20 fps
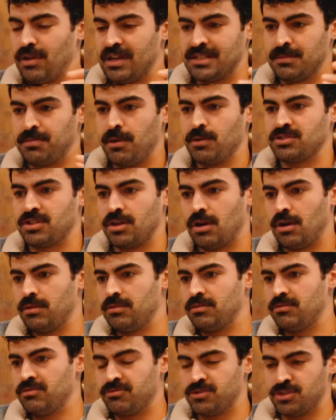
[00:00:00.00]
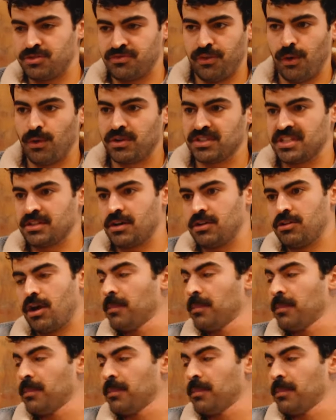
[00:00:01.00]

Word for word: as opposed to focusing on